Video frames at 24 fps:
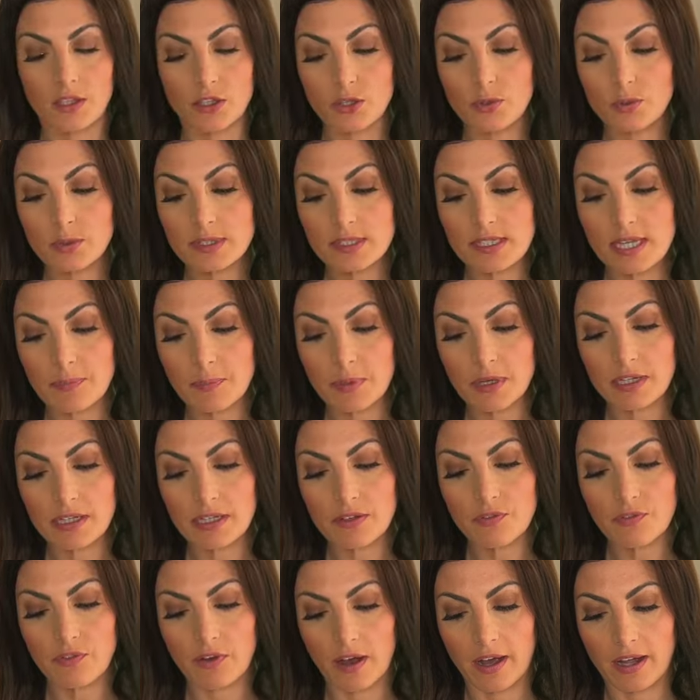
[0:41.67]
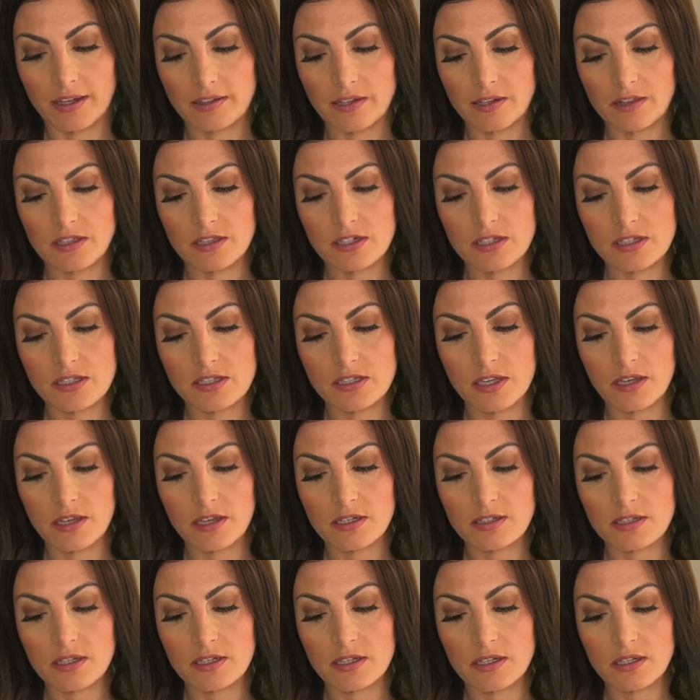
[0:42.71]
You will typically find that the
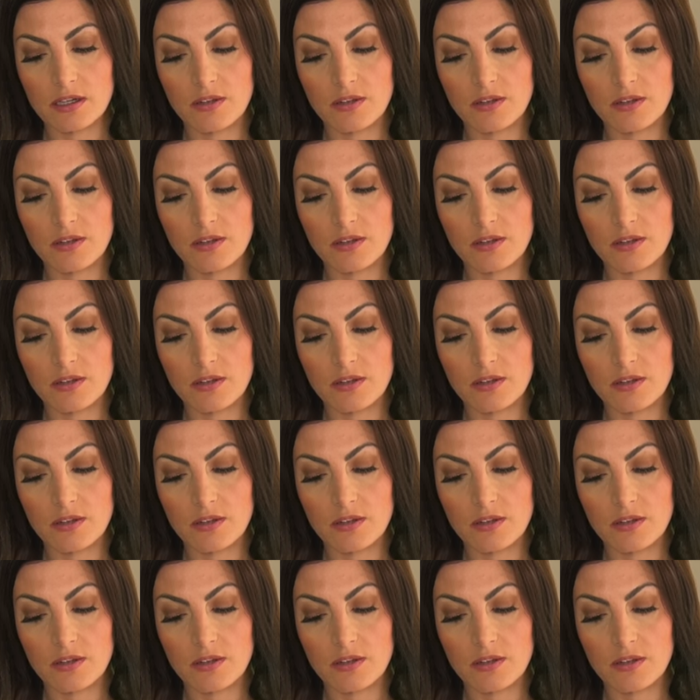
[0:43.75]
dessert